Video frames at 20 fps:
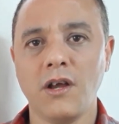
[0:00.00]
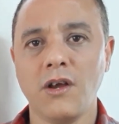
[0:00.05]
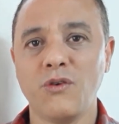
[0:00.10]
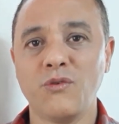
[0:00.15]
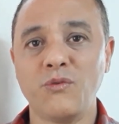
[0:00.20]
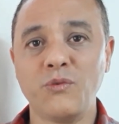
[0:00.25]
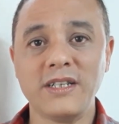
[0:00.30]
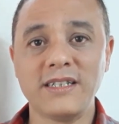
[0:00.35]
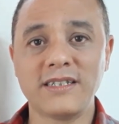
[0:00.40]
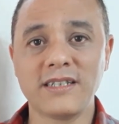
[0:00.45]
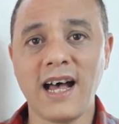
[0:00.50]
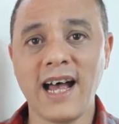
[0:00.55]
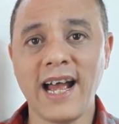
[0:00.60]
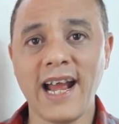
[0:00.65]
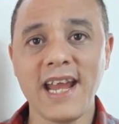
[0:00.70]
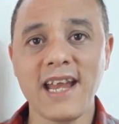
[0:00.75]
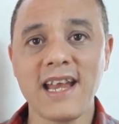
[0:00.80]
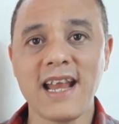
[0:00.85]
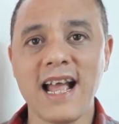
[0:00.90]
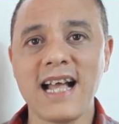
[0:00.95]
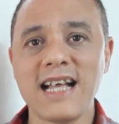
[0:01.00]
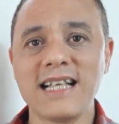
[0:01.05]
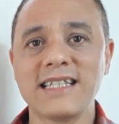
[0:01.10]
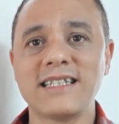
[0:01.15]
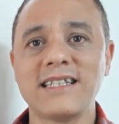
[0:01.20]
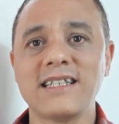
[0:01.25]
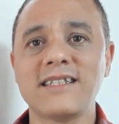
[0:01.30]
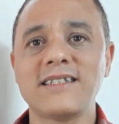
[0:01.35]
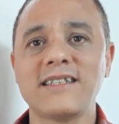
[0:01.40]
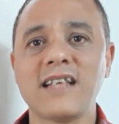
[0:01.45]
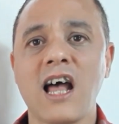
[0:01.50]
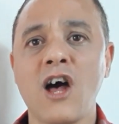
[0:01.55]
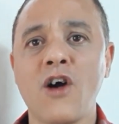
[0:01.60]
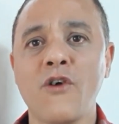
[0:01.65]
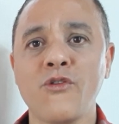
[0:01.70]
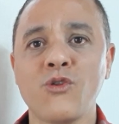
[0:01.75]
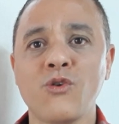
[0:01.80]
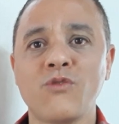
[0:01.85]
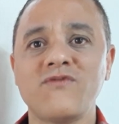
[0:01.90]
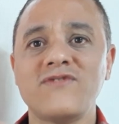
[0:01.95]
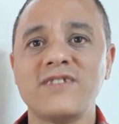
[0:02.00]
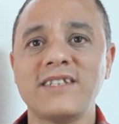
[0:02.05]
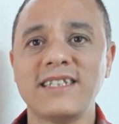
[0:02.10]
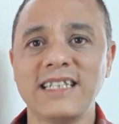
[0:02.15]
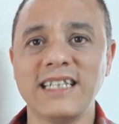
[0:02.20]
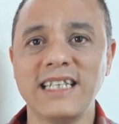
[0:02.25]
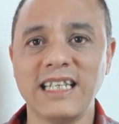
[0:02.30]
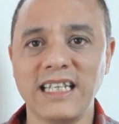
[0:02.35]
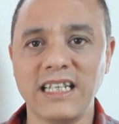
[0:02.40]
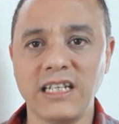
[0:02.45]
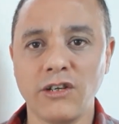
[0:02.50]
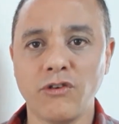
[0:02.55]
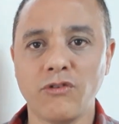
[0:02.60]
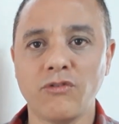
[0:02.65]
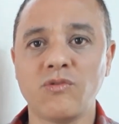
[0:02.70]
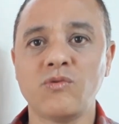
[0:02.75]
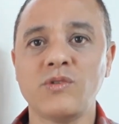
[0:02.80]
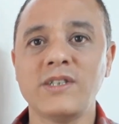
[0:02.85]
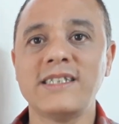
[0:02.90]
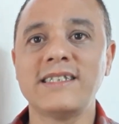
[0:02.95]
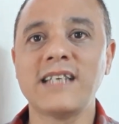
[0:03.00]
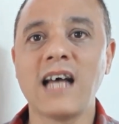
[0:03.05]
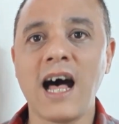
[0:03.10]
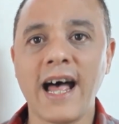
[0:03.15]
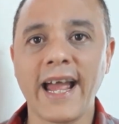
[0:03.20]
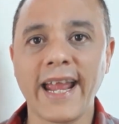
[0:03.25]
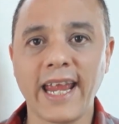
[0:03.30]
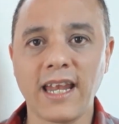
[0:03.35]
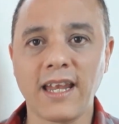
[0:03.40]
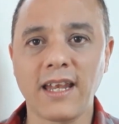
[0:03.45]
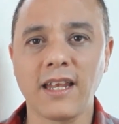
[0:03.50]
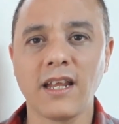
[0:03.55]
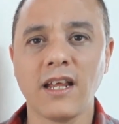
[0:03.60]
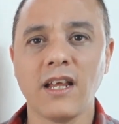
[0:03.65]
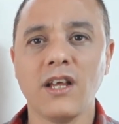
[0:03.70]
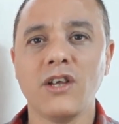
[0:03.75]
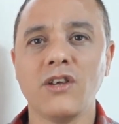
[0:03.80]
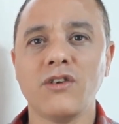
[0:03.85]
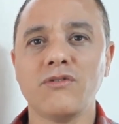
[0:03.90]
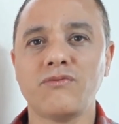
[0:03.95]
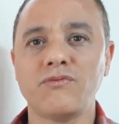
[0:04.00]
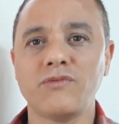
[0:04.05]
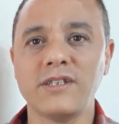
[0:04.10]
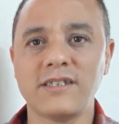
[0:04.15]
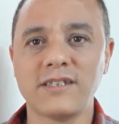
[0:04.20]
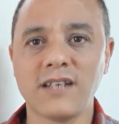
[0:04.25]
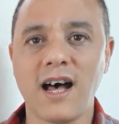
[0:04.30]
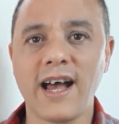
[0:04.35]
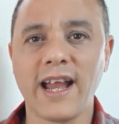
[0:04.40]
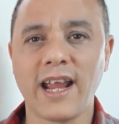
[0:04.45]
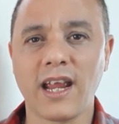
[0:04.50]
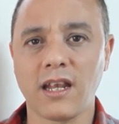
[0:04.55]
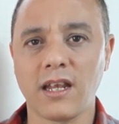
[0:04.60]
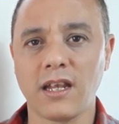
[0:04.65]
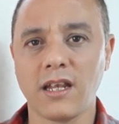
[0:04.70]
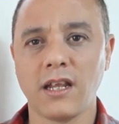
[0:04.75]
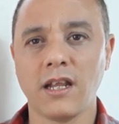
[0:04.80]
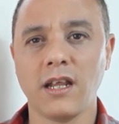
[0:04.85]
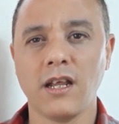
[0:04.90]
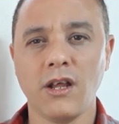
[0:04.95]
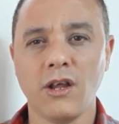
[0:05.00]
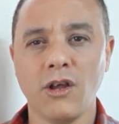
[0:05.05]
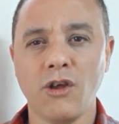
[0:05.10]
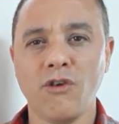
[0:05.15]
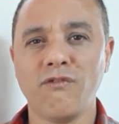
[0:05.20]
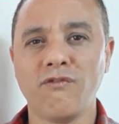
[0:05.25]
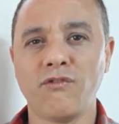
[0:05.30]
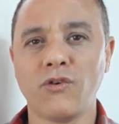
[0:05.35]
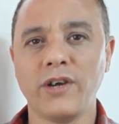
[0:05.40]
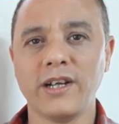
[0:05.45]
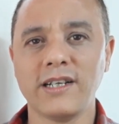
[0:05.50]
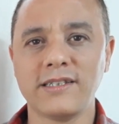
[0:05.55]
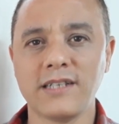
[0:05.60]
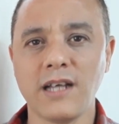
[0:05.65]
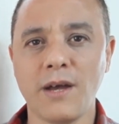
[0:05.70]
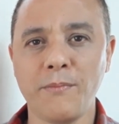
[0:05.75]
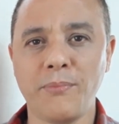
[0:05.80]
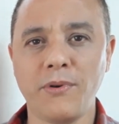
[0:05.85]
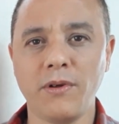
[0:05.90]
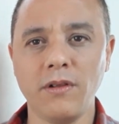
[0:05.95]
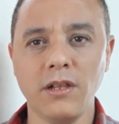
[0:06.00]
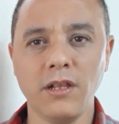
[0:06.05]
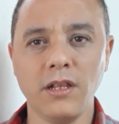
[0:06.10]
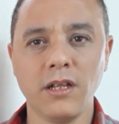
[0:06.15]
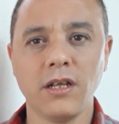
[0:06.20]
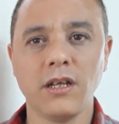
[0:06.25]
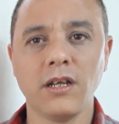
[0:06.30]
Resign has the sound of Z. Resign, resign. For example,